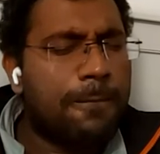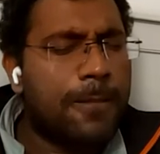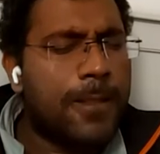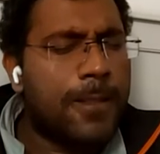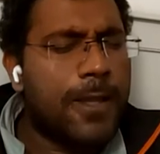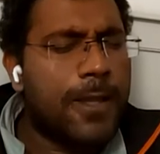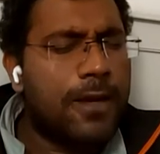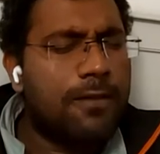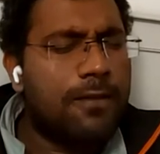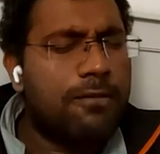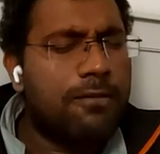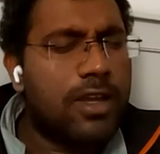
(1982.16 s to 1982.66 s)

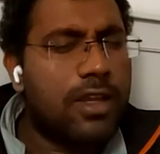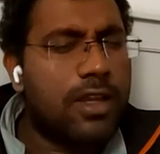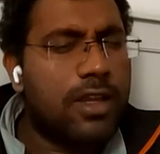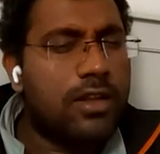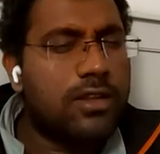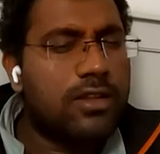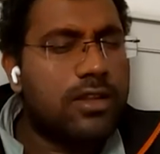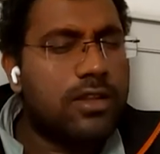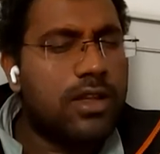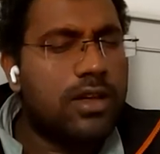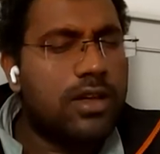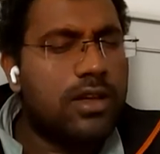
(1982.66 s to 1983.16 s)
Then where
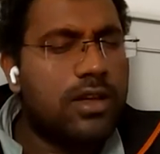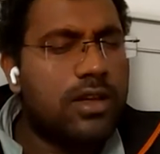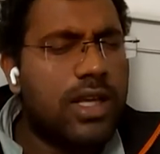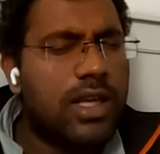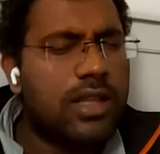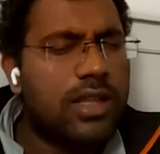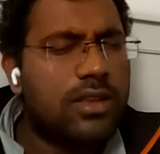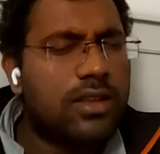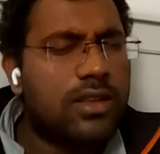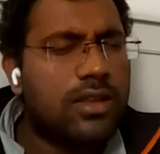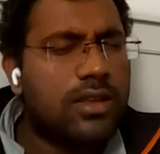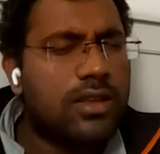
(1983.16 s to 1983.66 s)
is the
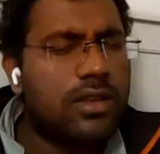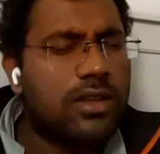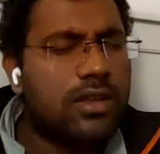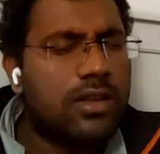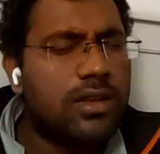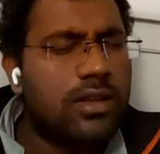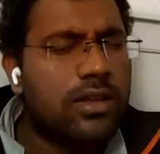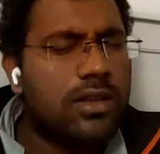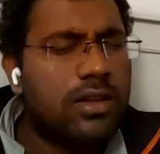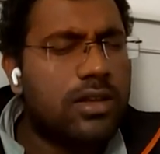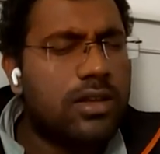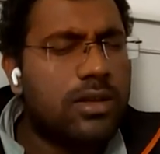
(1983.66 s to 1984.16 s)
death,
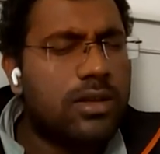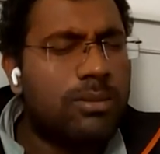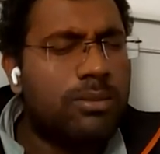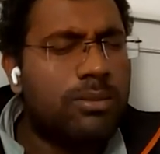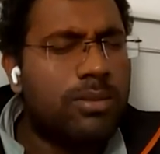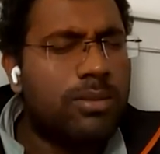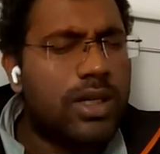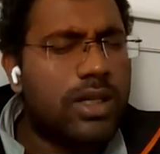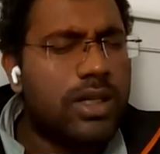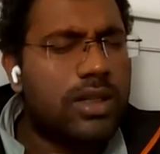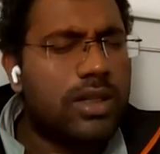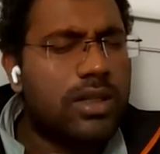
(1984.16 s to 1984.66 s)

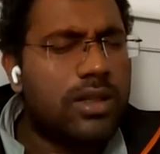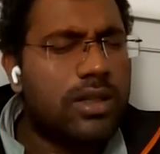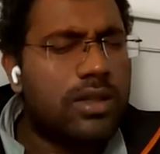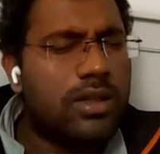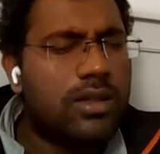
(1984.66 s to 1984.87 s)
birth?